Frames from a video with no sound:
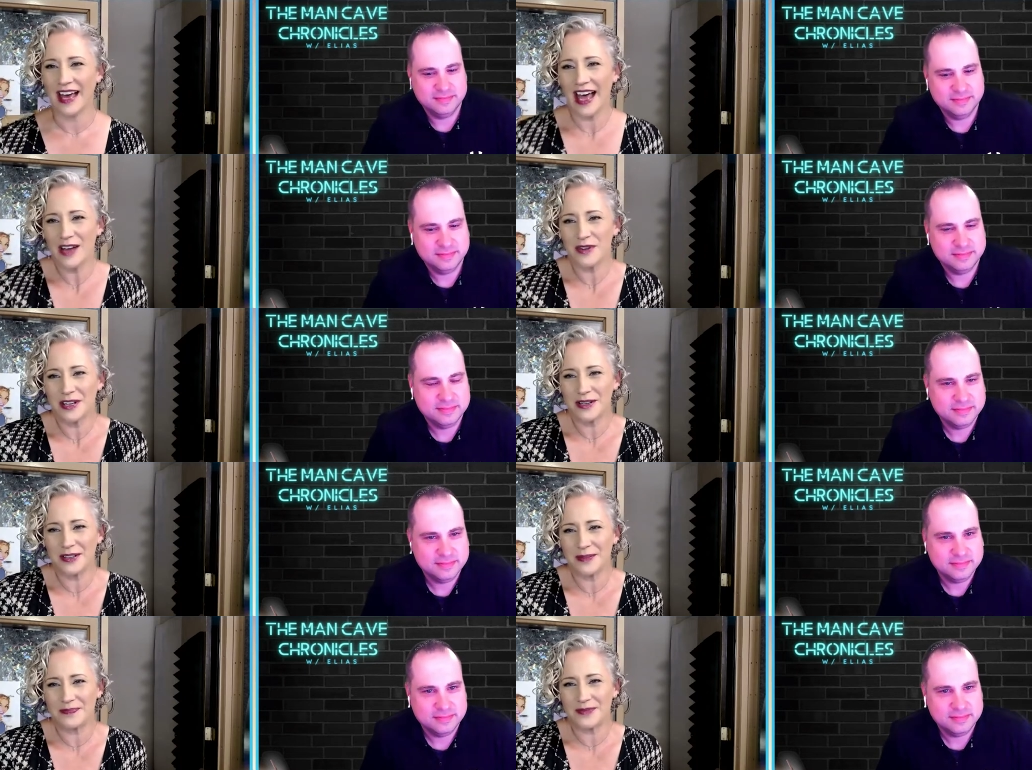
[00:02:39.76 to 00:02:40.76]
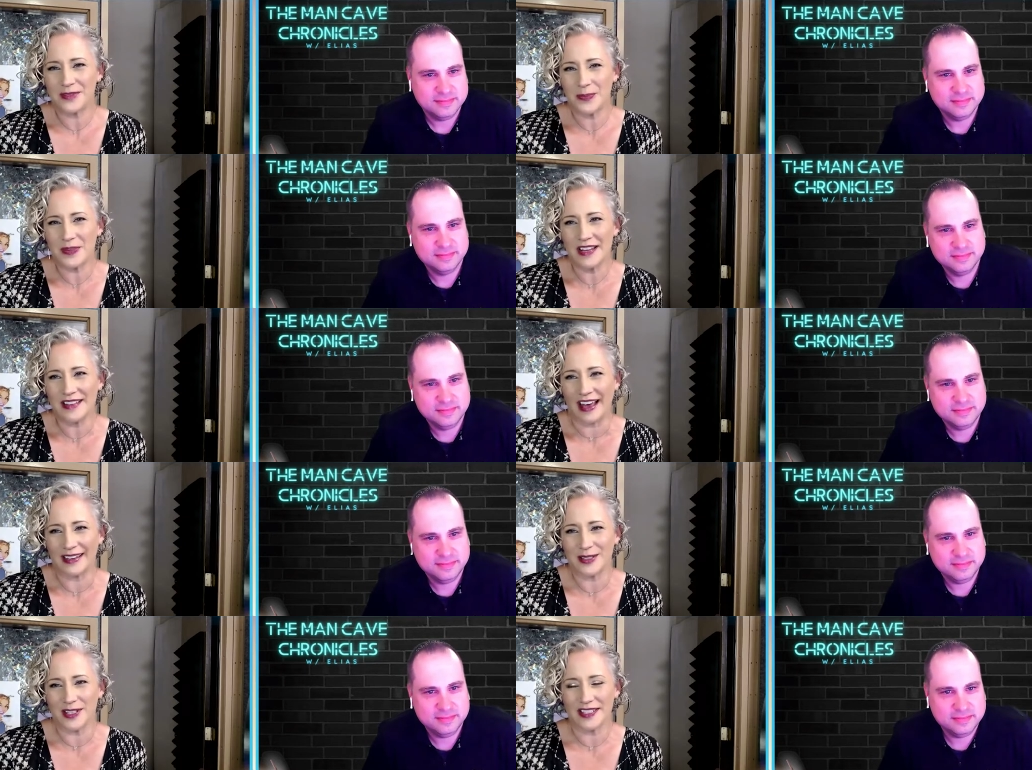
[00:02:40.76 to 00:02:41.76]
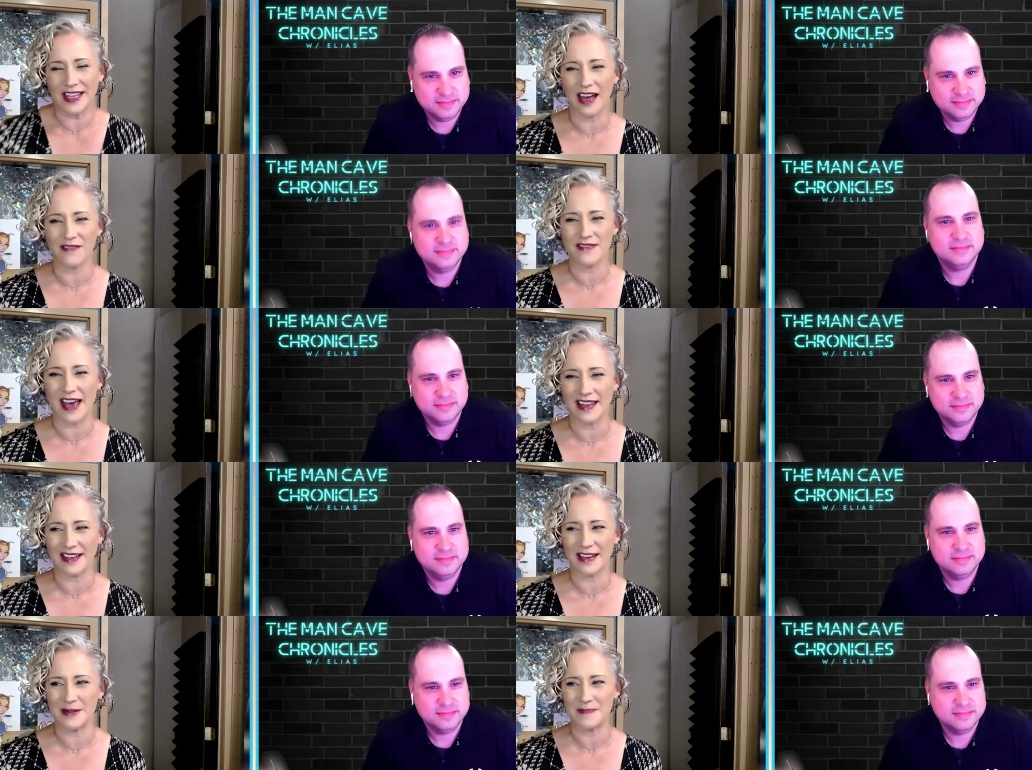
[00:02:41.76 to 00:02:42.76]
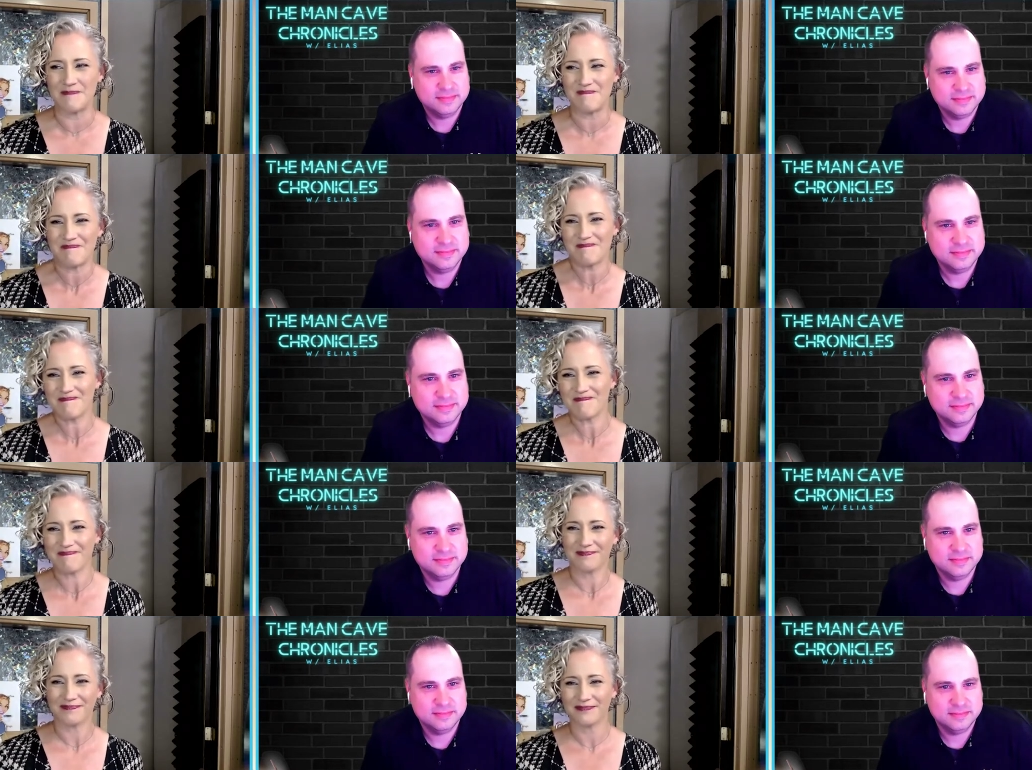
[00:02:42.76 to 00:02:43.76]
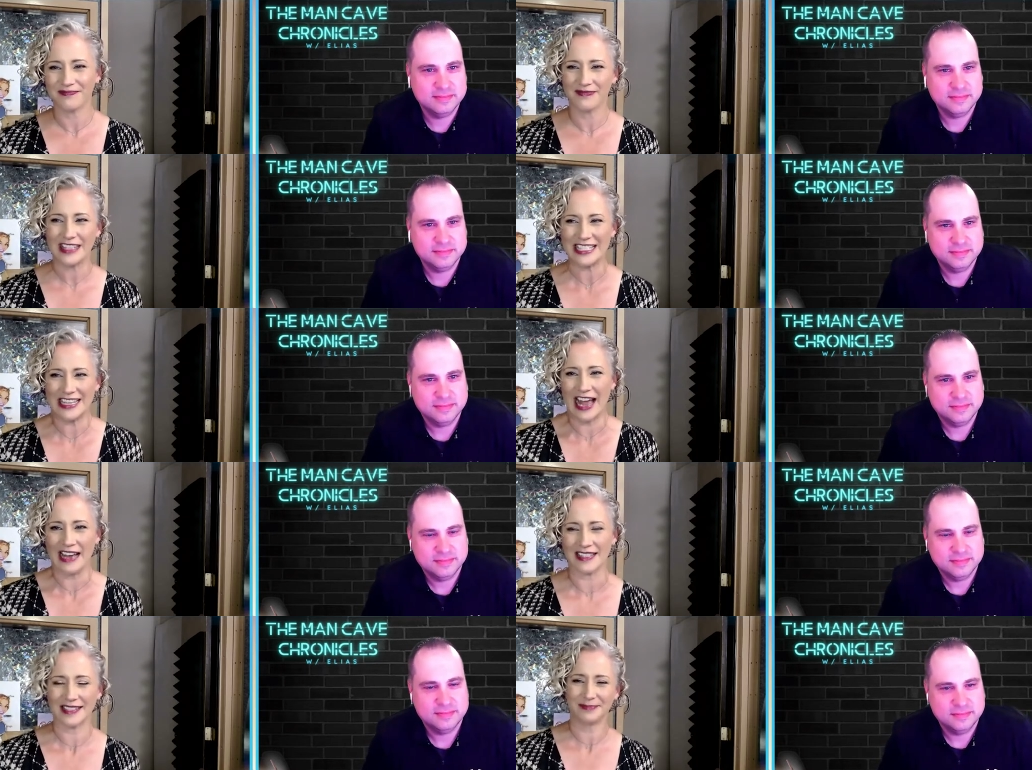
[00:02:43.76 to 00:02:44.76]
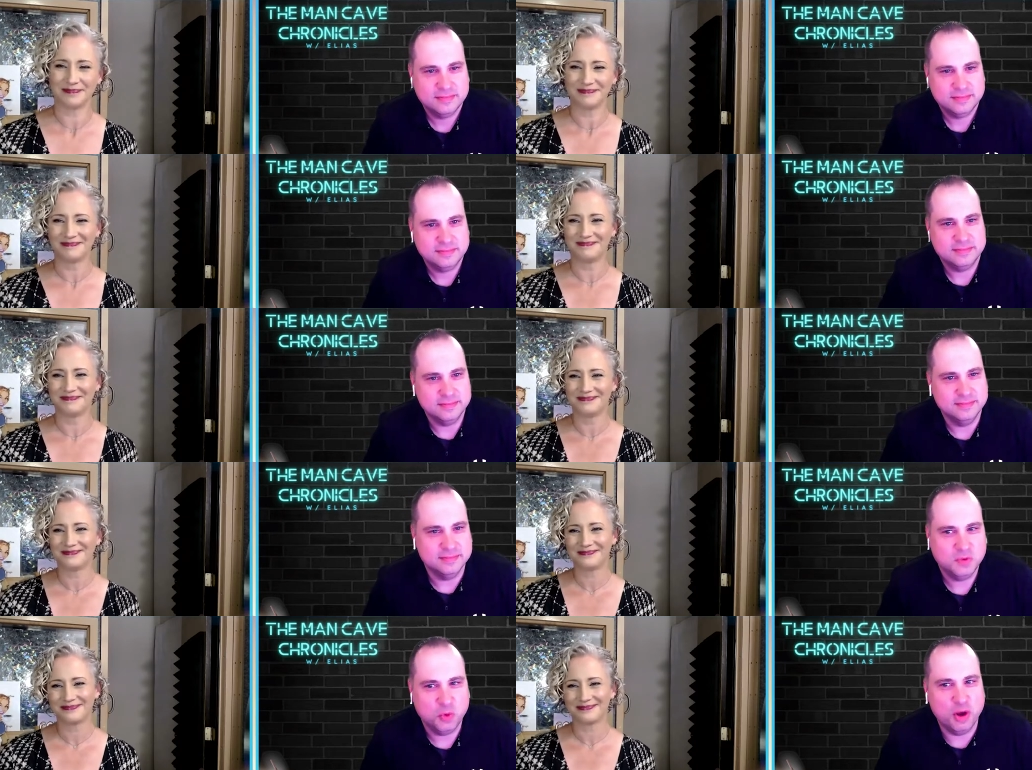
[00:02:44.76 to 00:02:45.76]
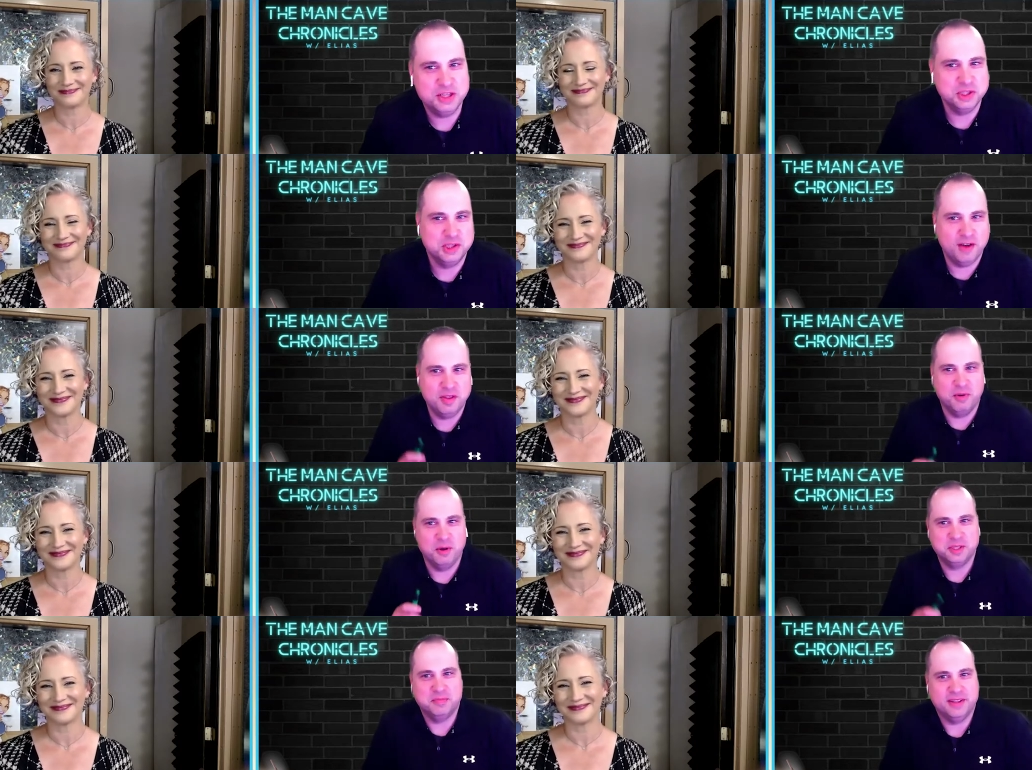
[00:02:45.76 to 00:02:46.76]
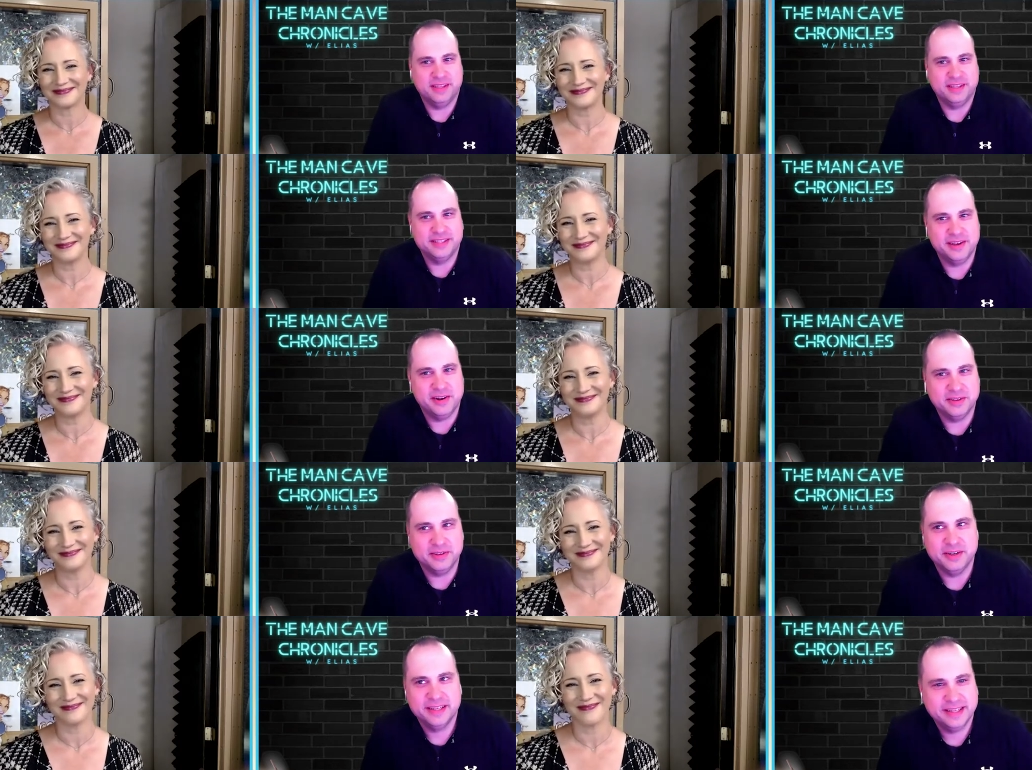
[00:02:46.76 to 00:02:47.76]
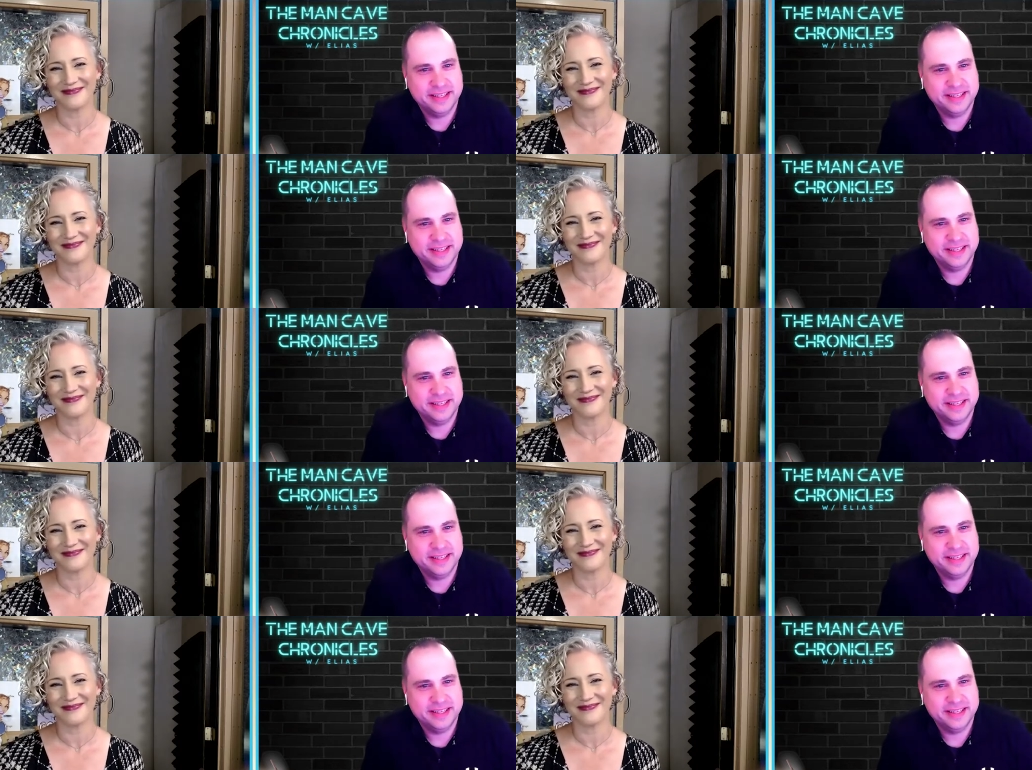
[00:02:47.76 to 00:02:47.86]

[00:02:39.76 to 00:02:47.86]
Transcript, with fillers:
Speaker 1: I wanted her to to be that and just to have that um sass.
Speaker 2: Mm. What did you love the most about this character?